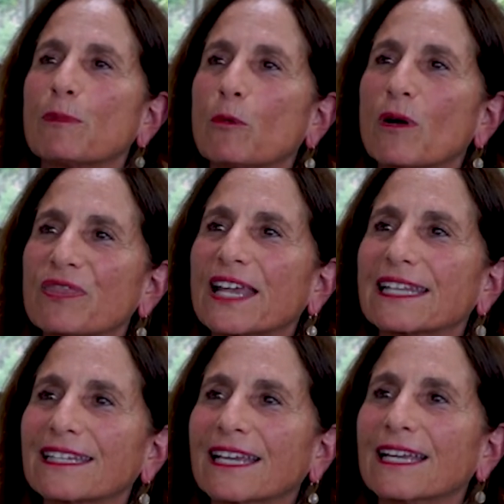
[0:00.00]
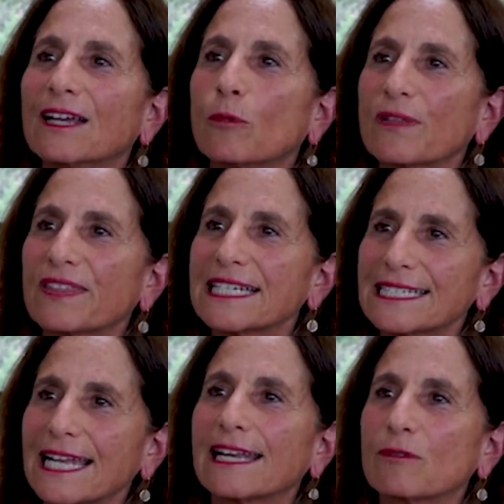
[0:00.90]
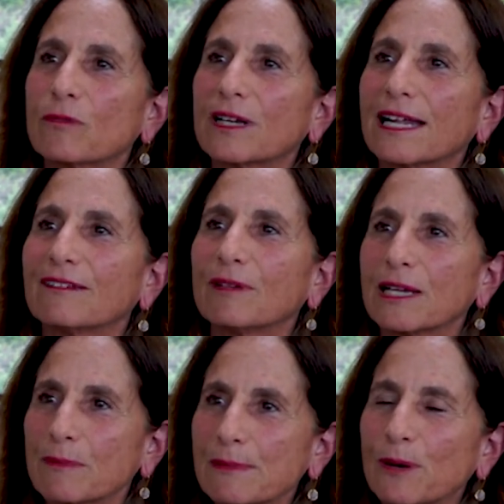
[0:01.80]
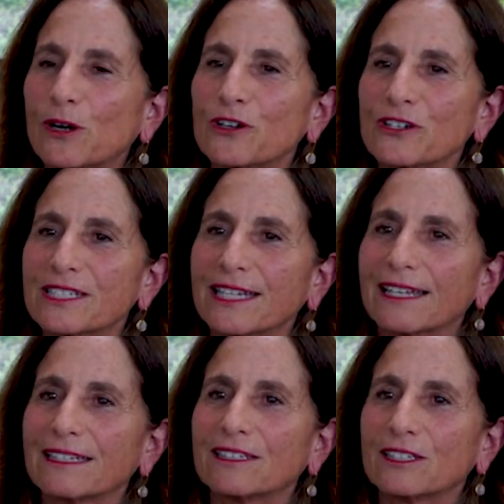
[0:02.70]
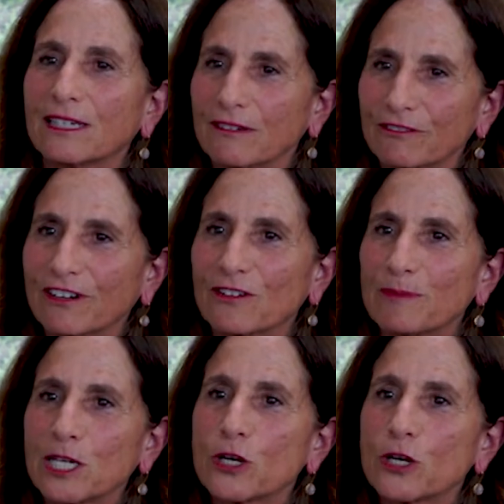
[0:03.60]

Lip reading: But what they said and my partner said in front of me,